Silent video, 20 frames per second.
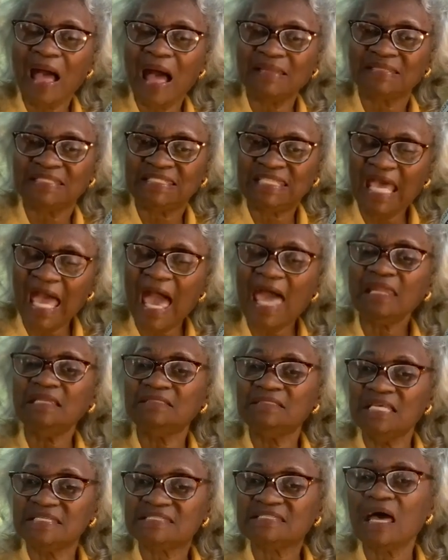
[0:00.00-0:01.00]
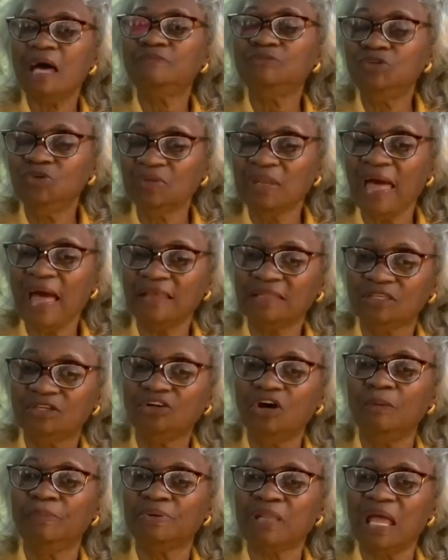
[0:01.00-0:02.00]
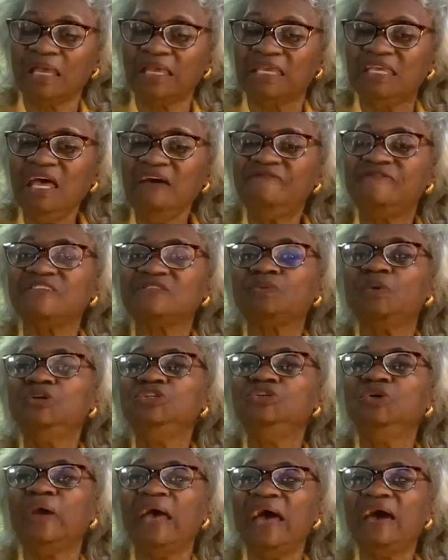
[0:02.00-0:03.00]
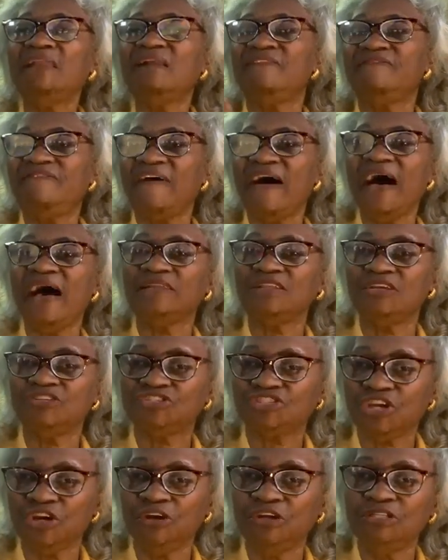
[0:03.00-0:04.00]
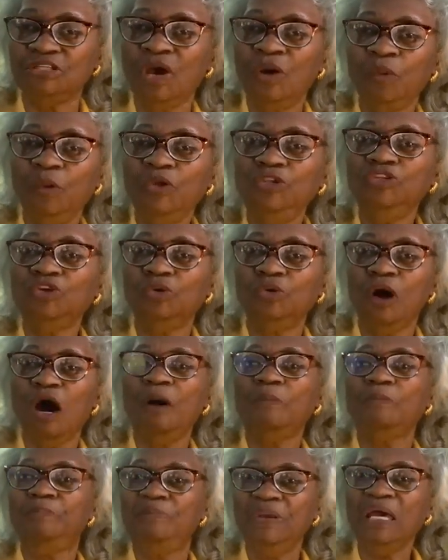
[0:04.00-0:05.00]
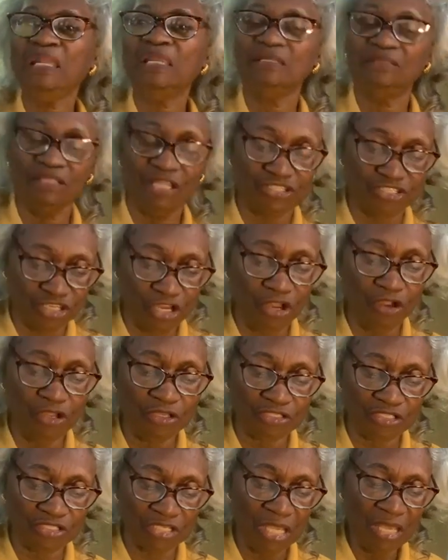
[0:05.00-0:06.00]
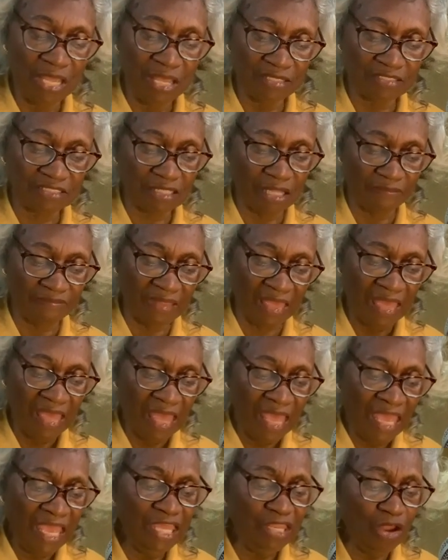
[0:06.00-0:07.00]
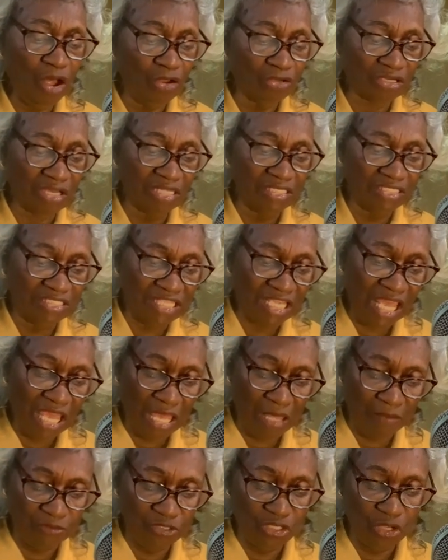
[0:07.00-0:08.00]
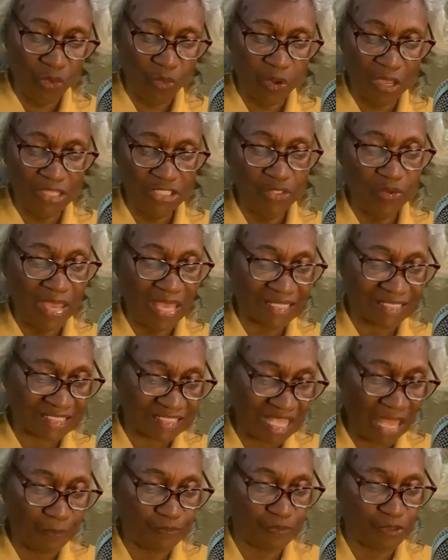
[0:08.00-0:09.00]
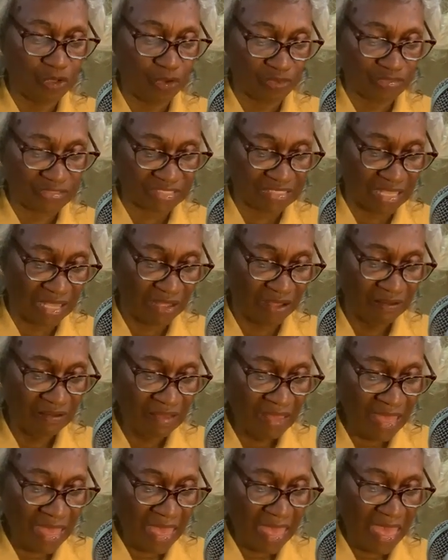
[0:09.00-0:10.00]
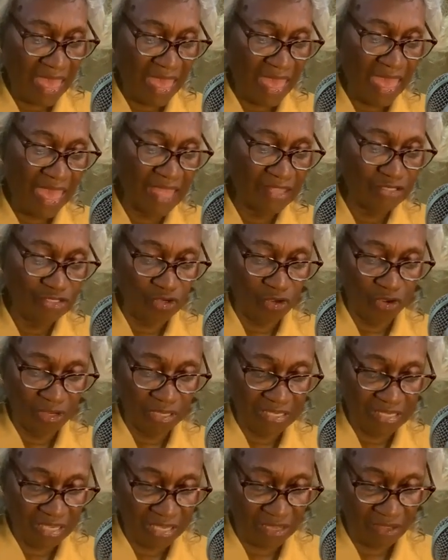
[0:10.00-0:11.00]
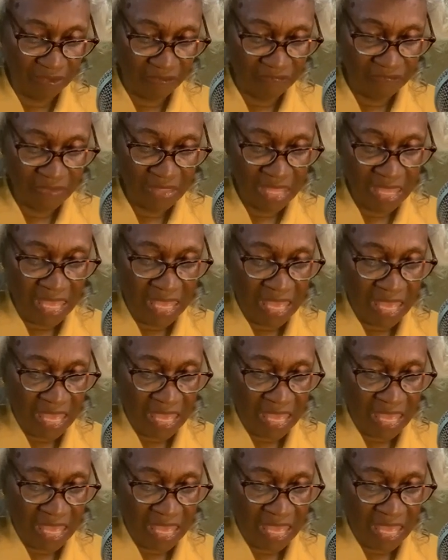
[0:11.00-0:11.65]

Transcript: But a talent is something you like doing. But a gift is when you're edified at church, when you're upbuilding the church and stuff. He don't condemn you when you accept yourself and your gift.